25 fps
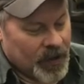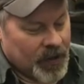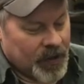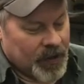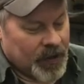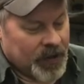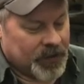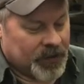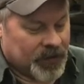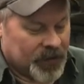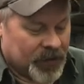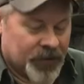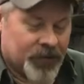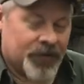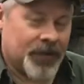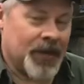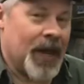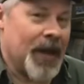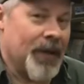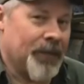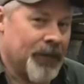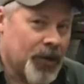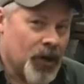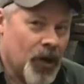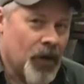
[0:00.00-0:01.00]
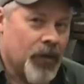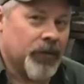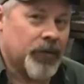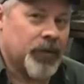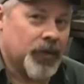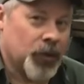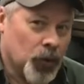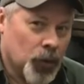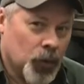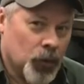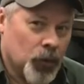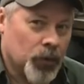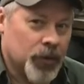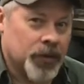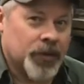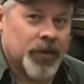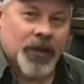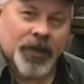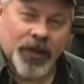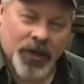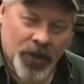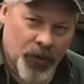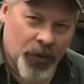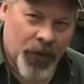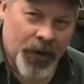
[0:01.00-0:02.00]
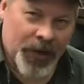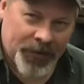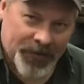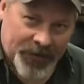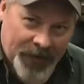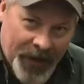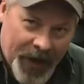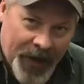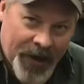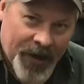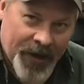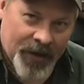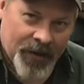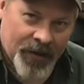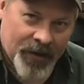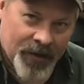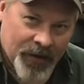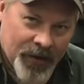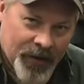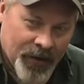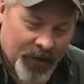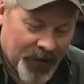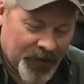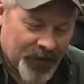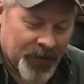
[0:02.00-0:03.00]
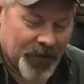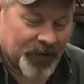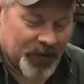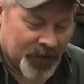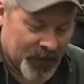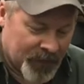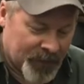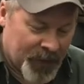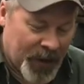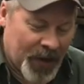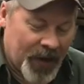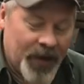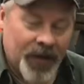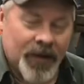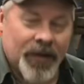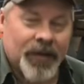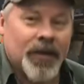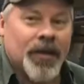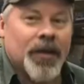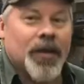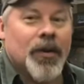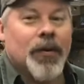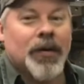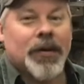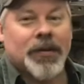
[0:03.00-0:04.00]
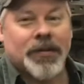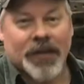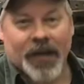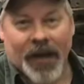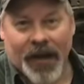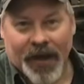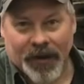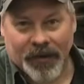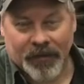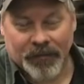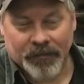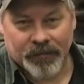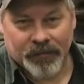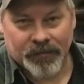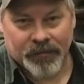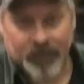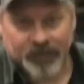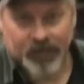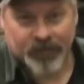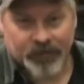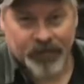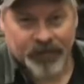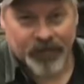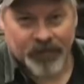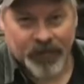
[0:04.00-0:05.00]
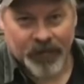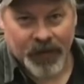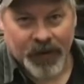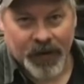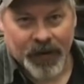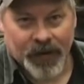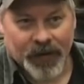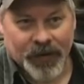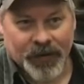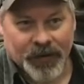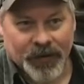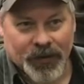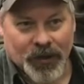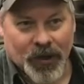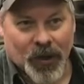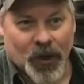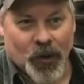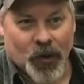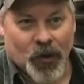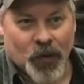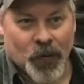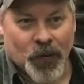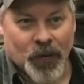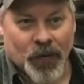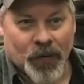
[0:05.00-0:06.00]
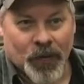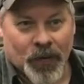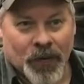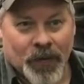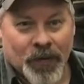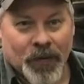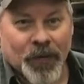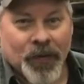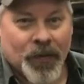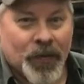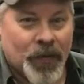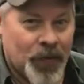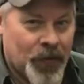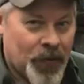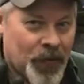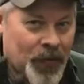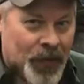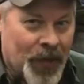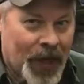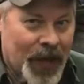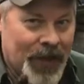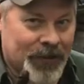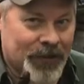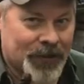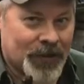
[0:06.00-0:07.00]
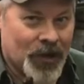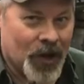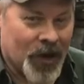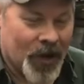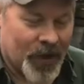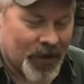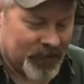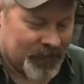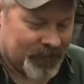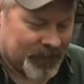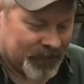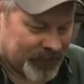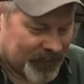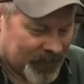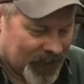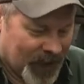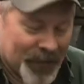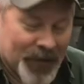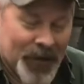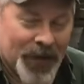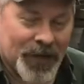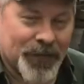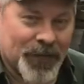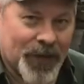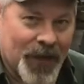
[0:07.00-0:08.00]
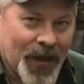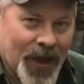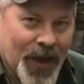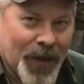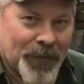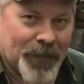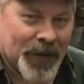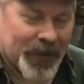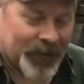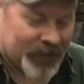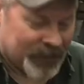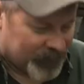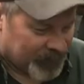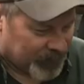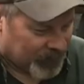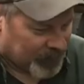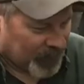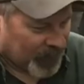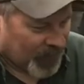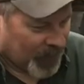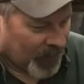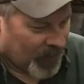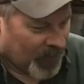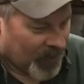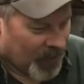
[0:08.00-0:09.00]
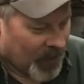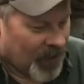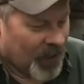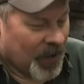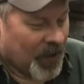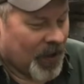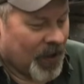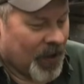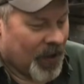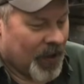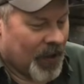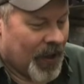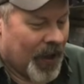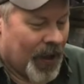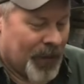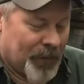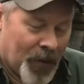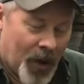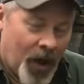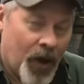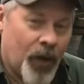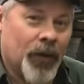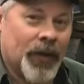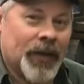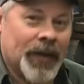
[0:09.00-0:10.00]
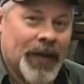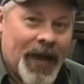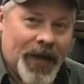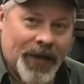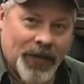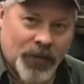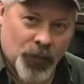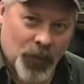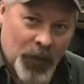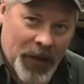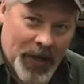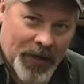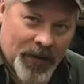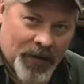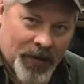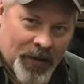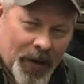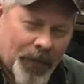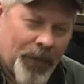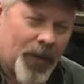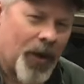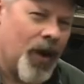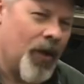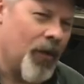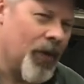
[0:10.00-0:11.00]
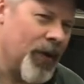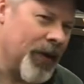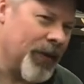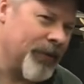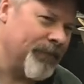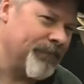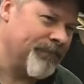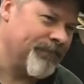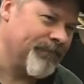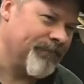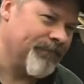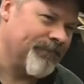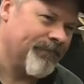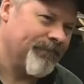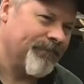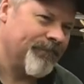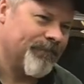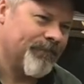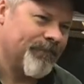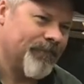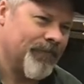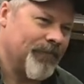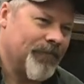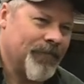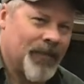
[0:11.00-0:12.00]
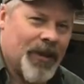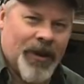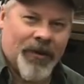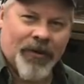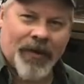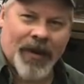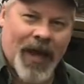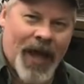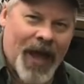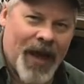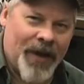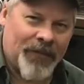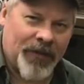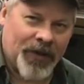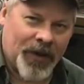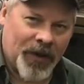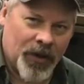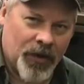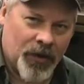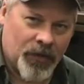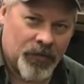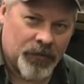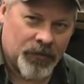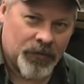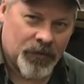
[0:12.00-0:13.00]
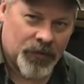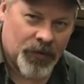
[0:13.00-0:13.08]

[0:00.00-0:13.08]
It's Zamco Tools USA, and this is made in the USA. So that's good. That makes me happy. I bought one last week. I bought one a year and a half ago